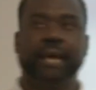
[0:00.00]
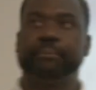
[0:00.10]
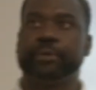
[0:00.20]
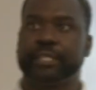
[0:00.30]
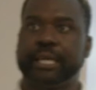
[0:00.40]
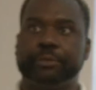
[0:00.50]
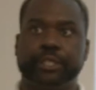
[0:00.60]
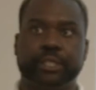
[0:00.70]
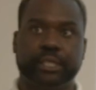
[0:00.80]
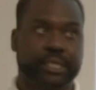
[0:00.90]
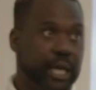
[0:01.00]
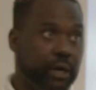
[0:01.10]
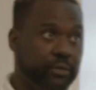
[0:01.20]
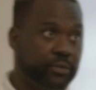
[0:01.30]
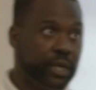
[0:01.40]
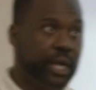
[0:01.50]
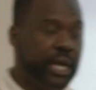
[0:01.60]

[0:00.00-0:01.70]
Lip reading: and perception itself,